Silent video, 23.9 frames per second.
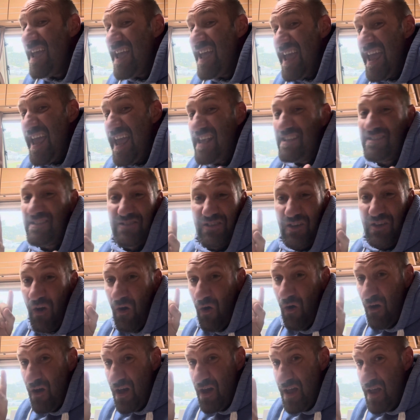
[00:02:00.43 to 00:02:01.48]
It's
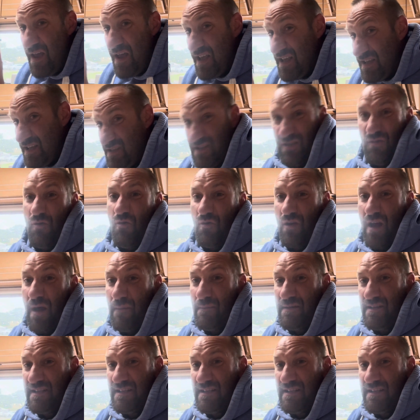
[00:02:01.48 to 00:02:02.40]
got store cupboard